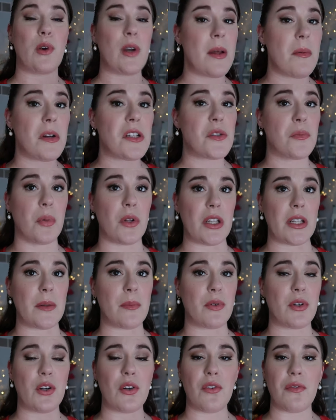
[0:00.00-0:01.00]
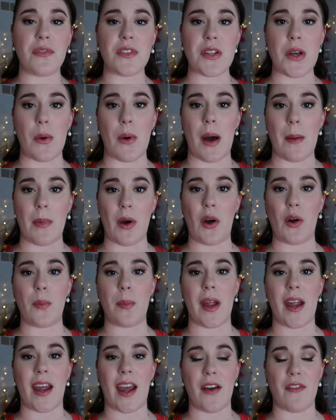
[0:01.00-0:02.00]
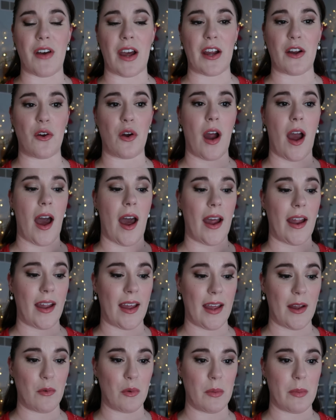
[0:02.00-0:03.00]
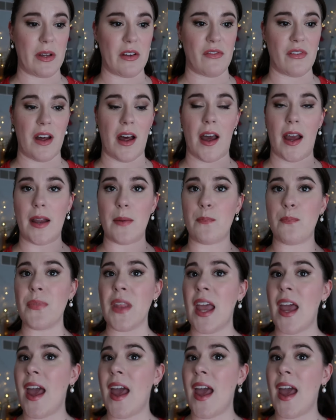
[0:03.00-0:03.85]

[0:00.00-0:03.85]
pretty much bulletproof, so I'm hoping if I cry it will be fine.